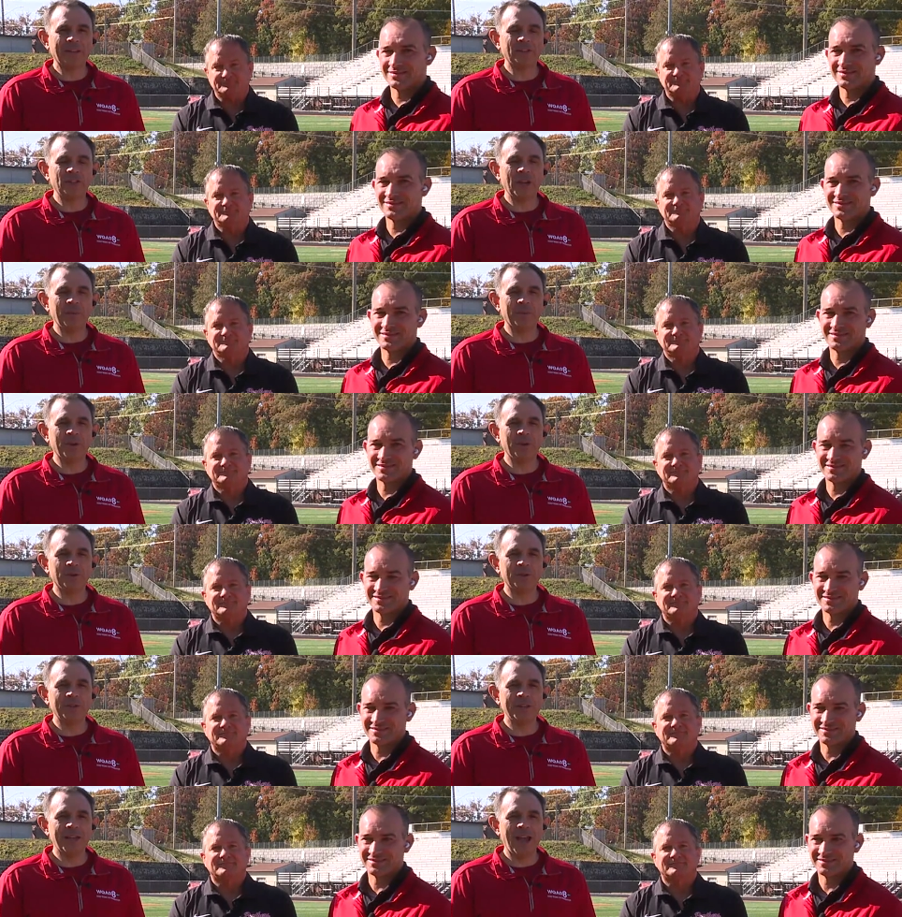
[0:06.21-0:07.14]
Speaker 1: to
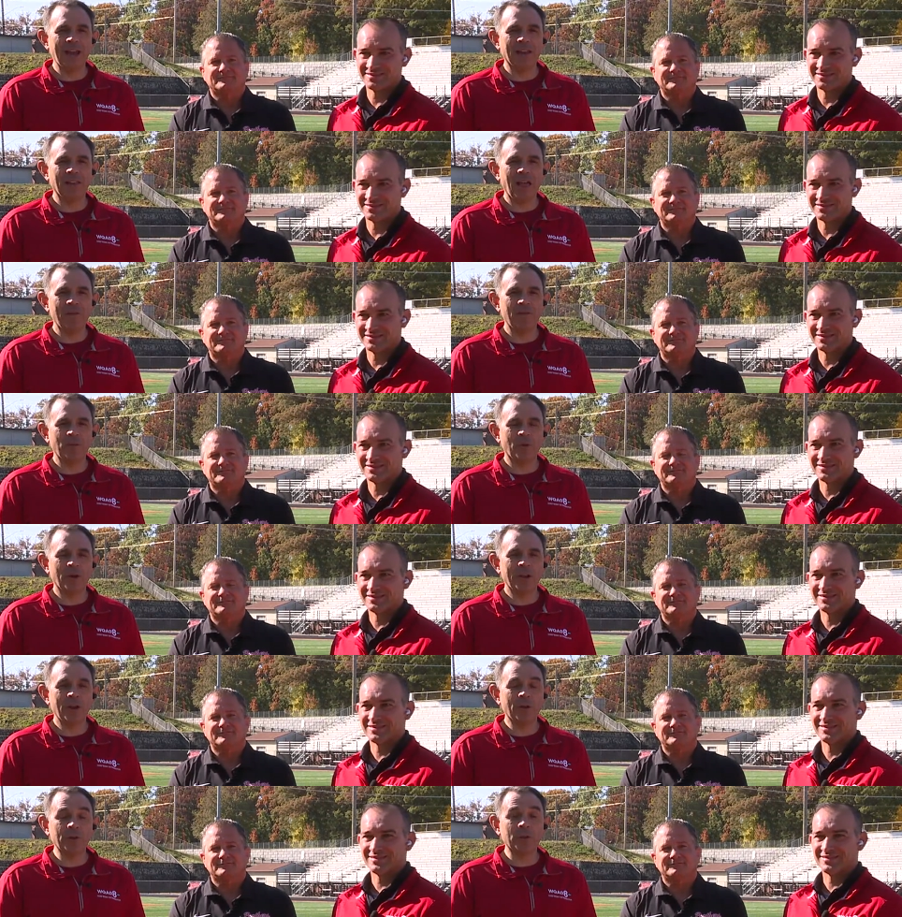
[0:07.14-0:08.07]
GMQC at 11. We're
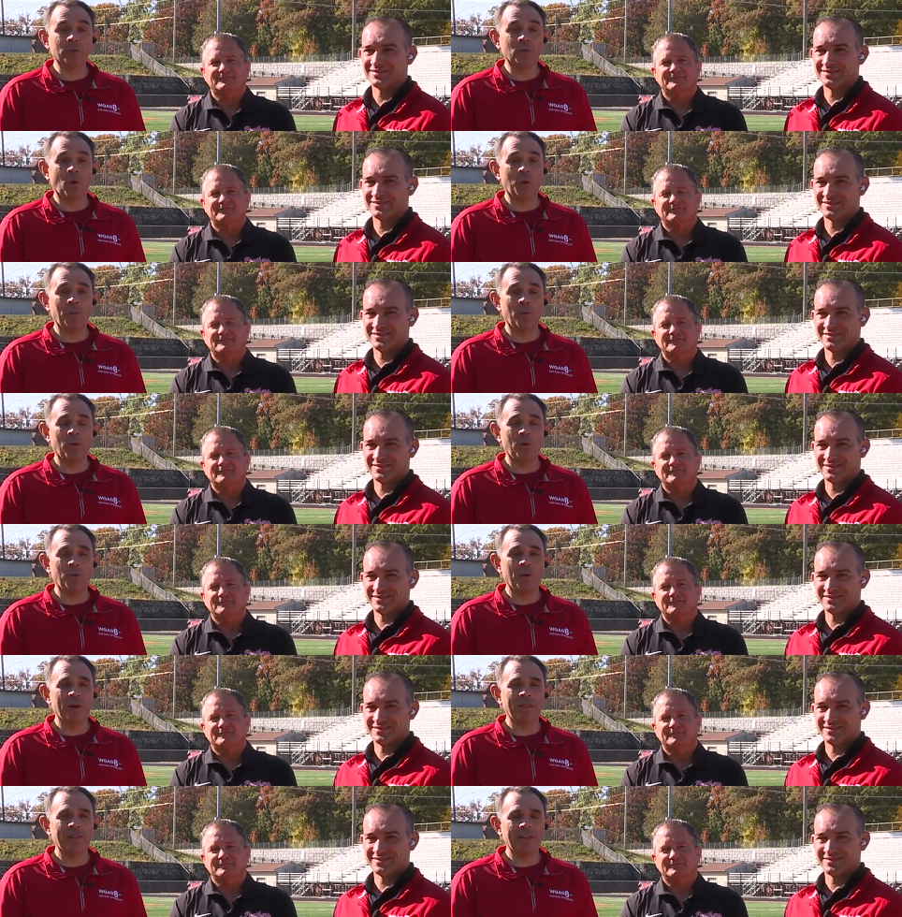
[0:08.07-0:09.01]
here at the Soule Bowl,
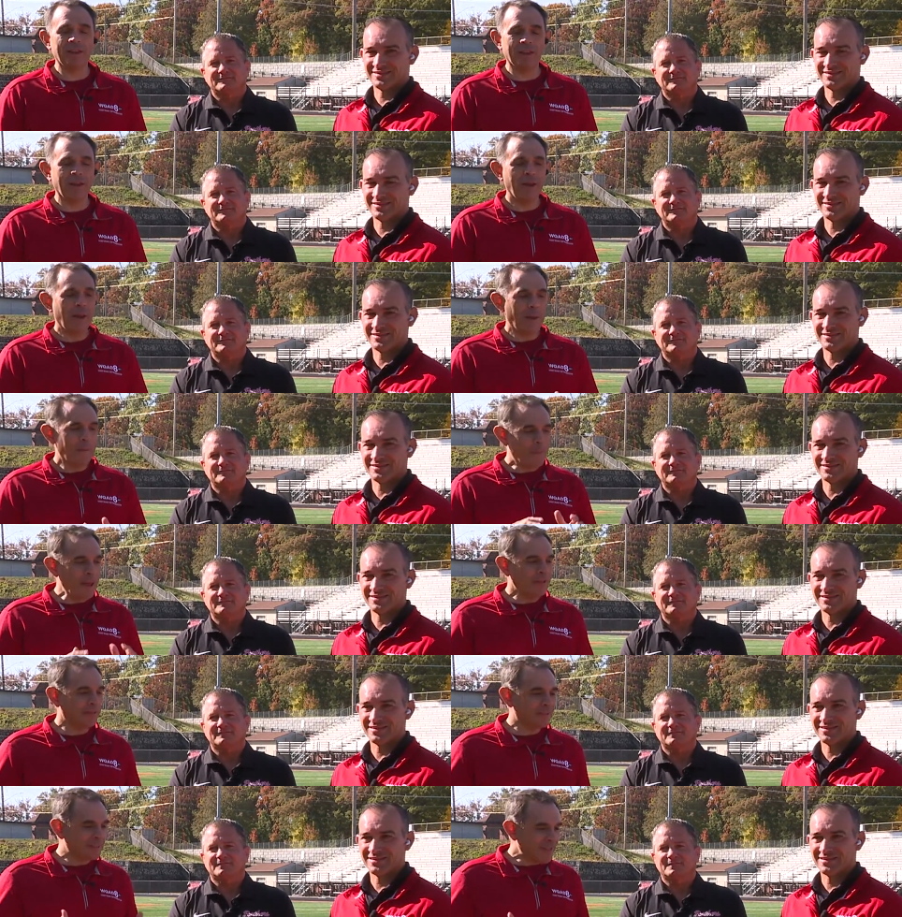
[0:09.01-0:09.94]
one of the
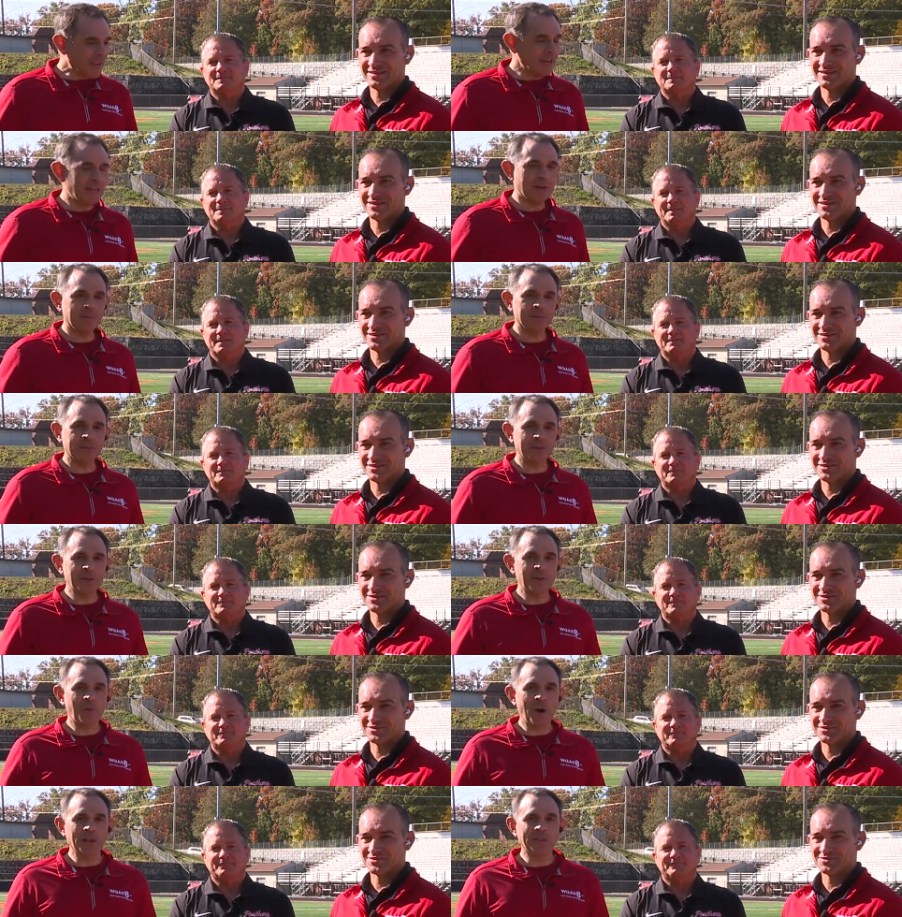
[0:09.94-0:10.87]
best stadiums in the
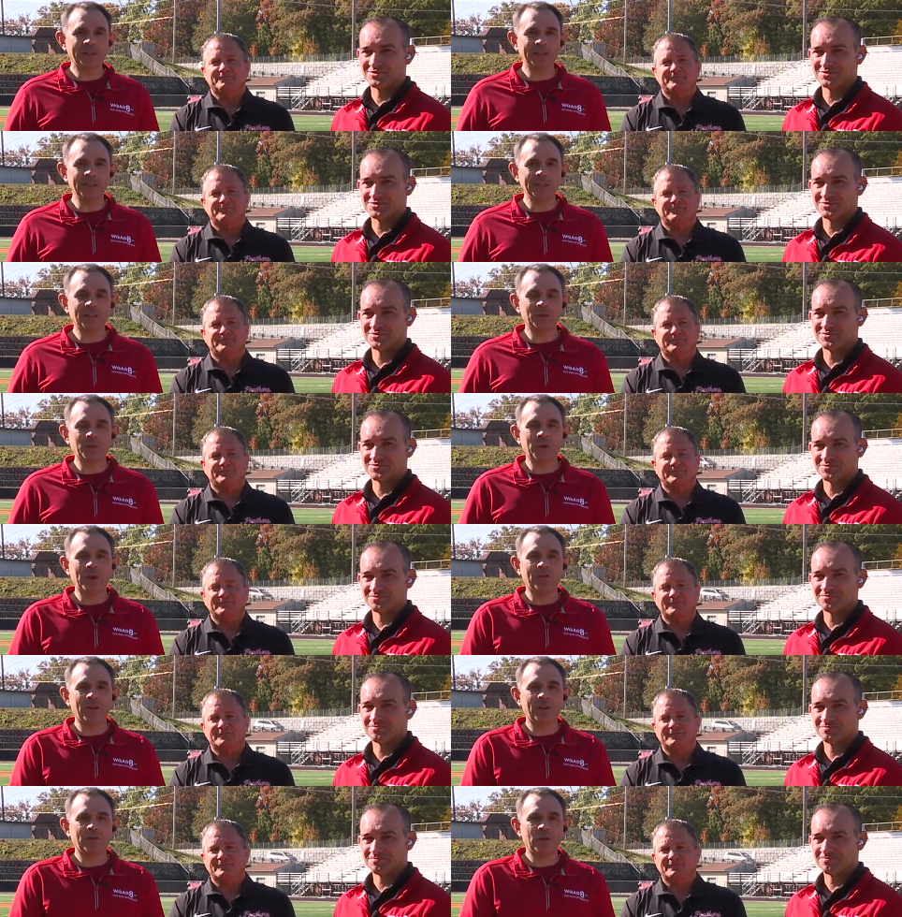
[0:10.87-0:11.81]
Quad Cities as we
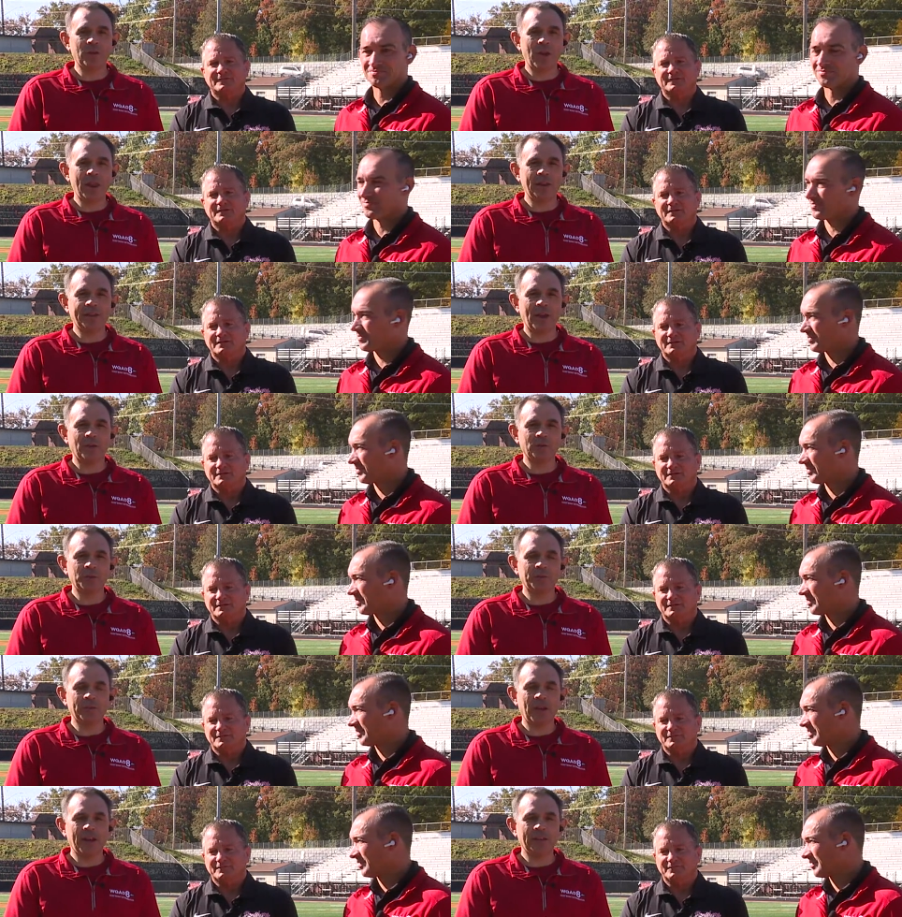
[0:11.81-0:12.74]
get ready for United Township
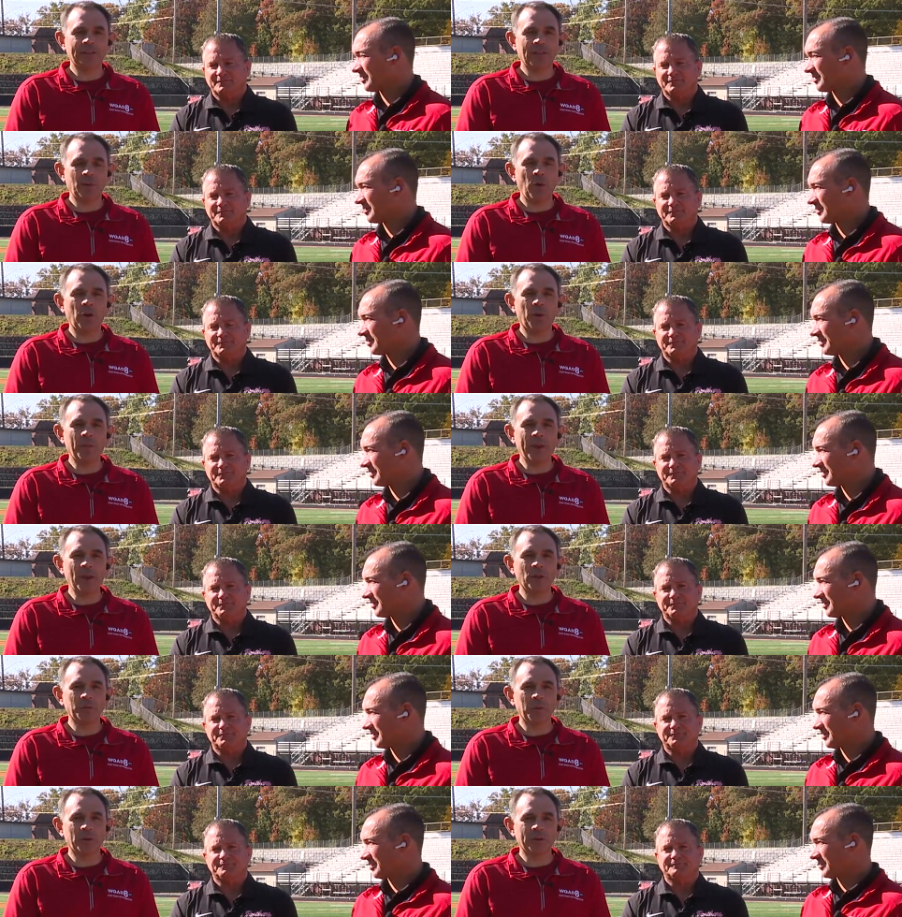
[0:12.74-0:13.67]
tonight as they welcome
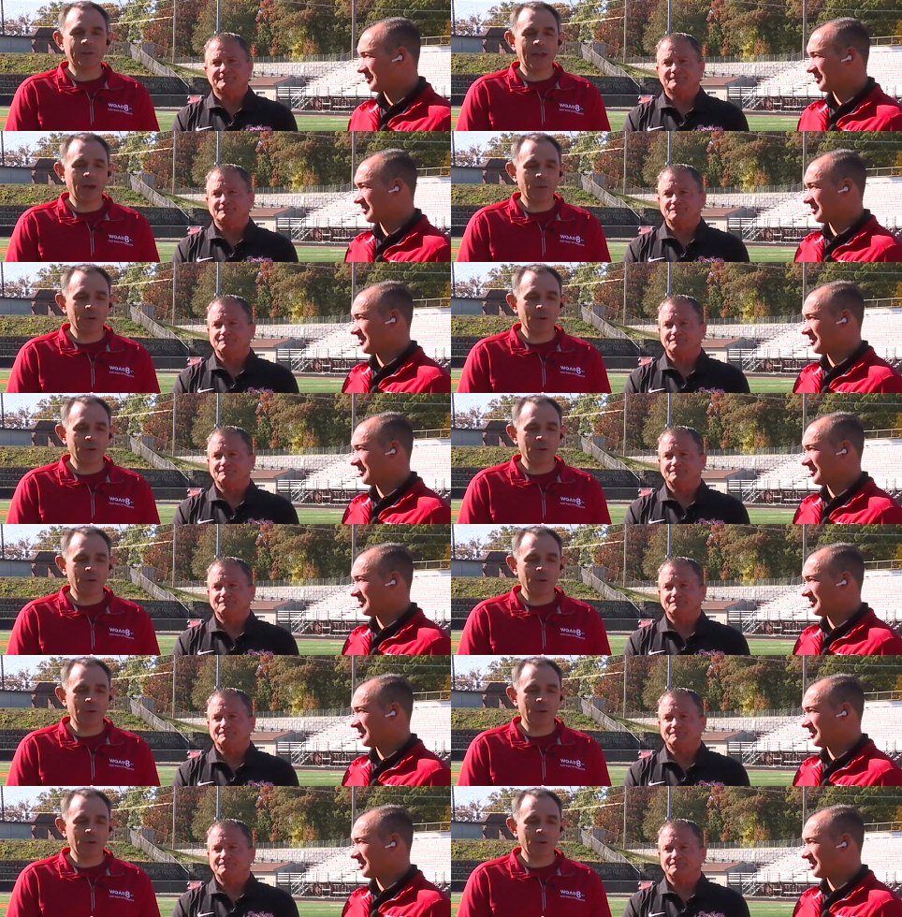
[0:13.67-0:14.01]
Galesburg to town.